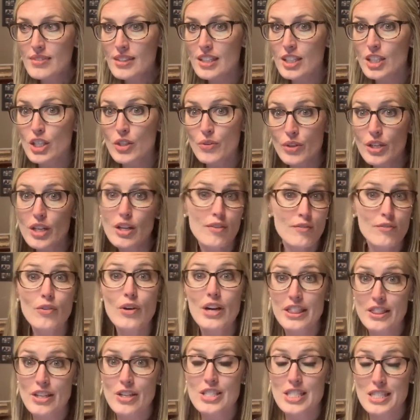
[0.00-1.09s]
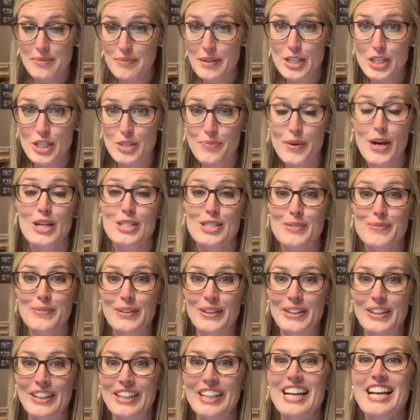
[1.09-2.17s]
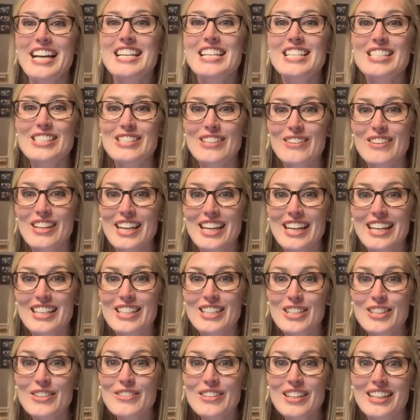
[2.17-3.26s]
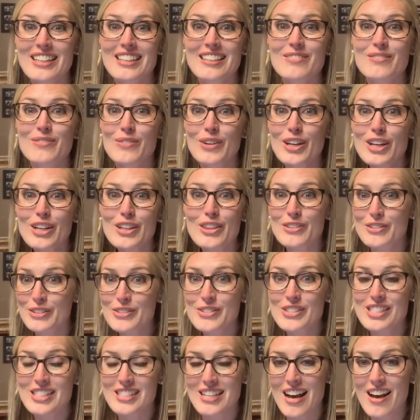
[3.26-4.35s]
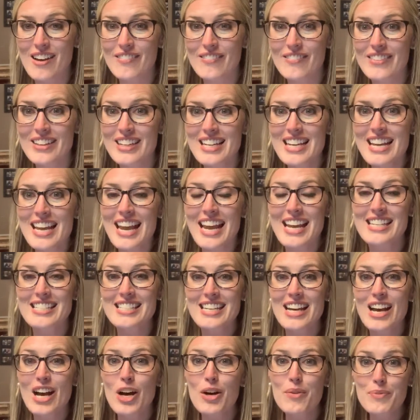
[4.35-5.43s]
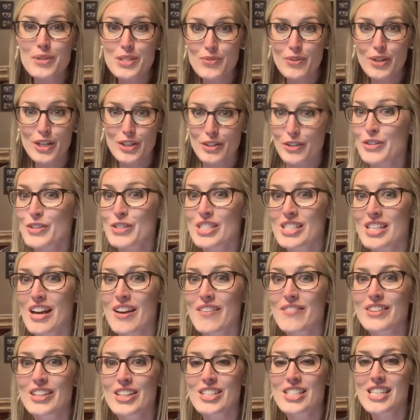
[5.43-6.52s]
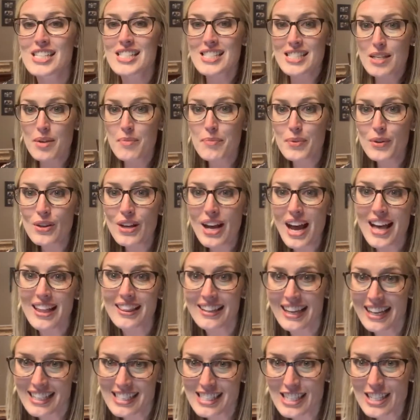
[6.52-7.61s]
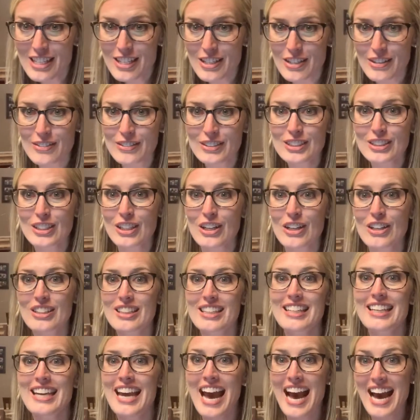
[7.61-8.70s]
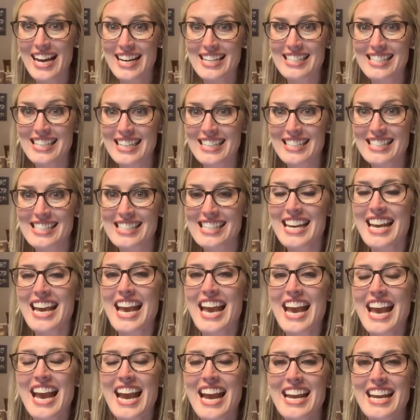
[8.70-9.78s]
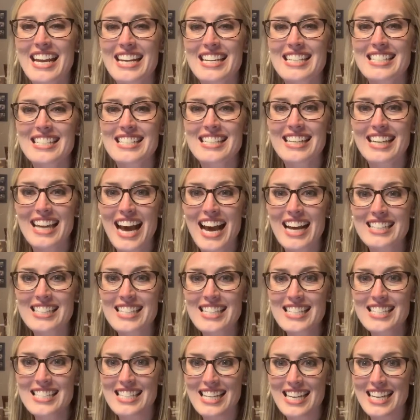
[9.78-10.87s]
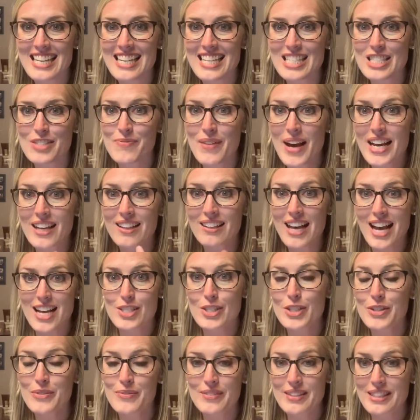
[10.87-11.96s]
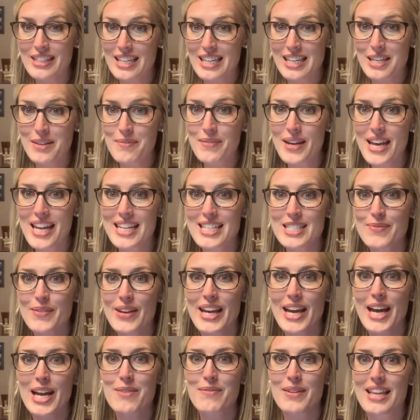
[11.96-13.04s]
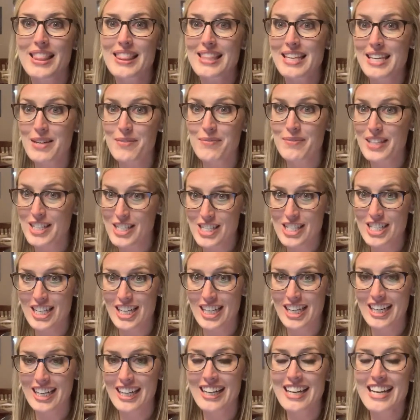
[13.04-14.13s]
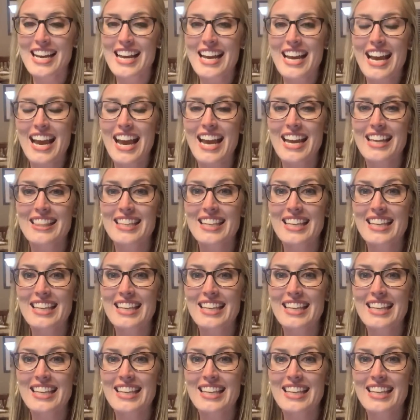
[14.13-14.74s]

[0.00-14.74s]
you want to avoid those as much as possible so that you can work through stuff. And to help us work through stuff, there's a symbol I like to use called the cactus. And the cactus is my classroom theme, and it's been kind of my theme this year. And the